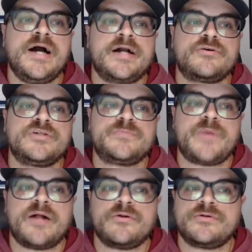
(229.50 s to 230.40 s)
Chris
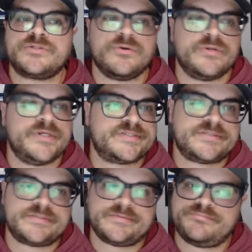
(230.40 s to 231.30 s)
Ballard told
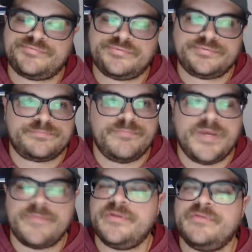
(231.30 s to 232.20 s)
us
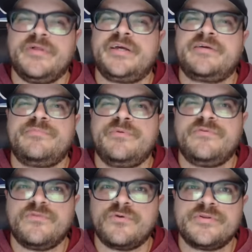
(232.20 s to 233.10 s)
maybe like
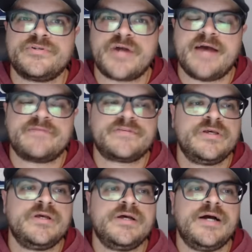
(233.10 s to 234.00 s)
before the draft,
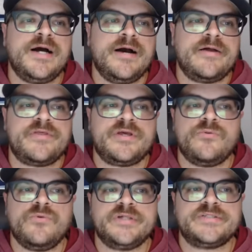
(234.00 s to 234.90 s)
I think
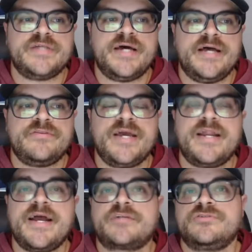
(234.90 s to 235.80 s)
it was, that they
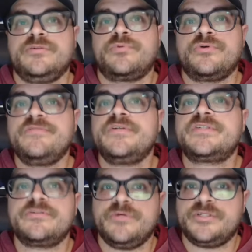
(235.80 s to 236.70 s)
had actually
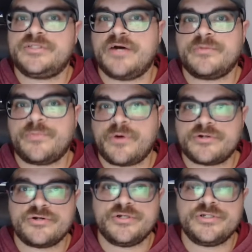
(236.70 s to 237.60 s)
previously reached out to
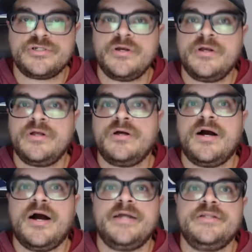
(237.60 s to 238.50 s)
Partridge
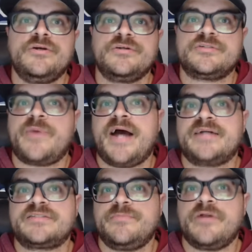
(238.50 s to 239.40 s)
in years
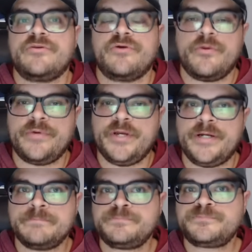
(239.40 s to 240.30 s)
past about their opening.